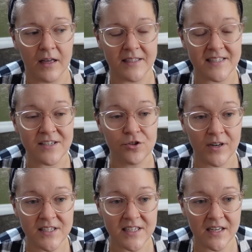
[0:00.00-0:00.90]
it's
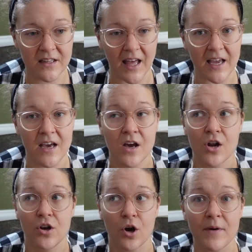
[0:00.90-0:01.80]
interesting, like
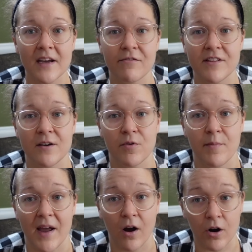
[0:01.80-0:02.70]
knowing everything with
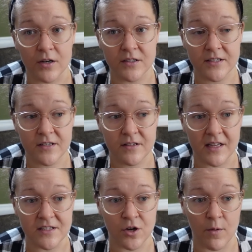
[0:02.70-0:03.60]
my heart
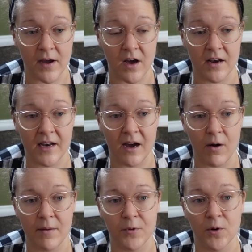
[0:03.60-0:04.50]
that's going on
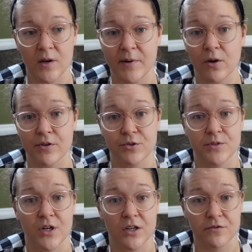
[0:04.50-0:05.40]
now. I'm going to be going
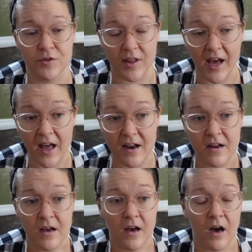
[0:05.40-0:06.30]
to a doctor for
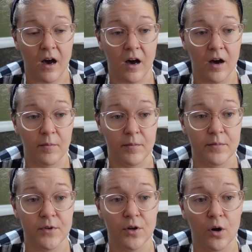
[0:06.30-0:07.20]
that.
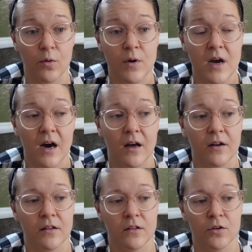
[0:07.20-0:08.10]
You know,
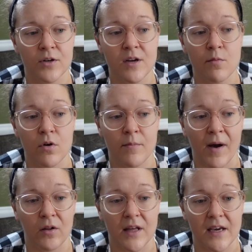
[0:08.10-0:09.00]
learning more
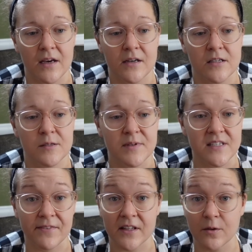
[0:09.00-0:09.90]
about like
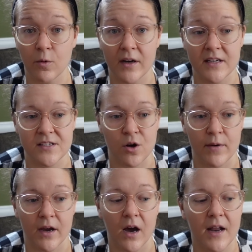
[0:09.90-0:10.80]
specifically what is
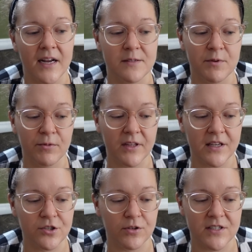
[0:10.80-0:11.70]
going on has been
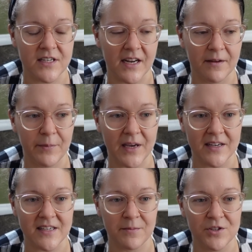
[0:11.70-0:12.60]
really interesting,
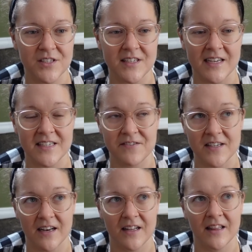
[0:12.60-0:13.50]
because I'm just, as I've
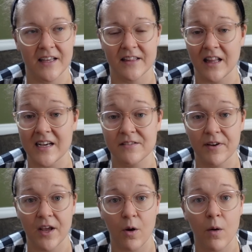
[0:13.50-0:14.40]
said in like the last
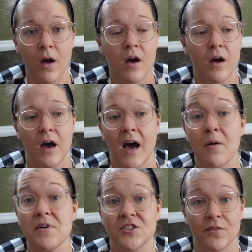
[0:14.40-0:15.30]
video,
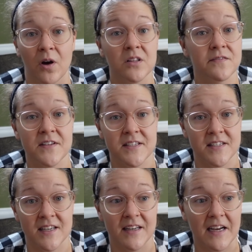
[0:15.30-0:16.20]
how much of all of this
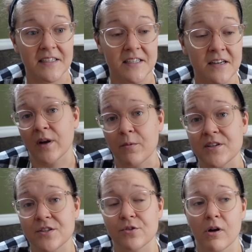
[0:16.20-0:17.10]
is connected. When I
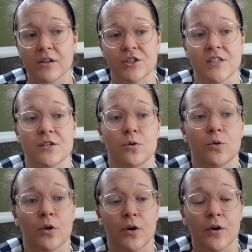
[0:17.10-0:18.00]
went to the neurologist, I
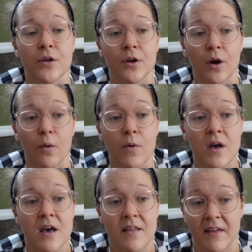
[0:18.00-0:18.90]
told her, you know,
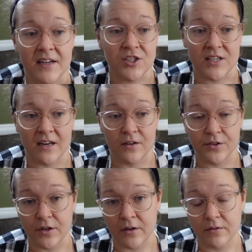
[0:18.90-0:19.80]
that I just
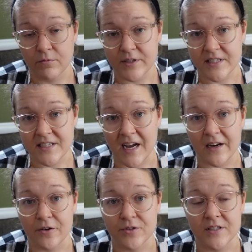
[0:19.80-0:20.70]
had a recent
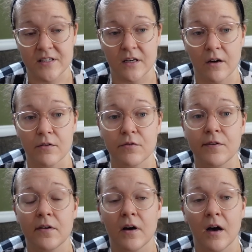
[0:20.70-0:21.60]
diagnosis of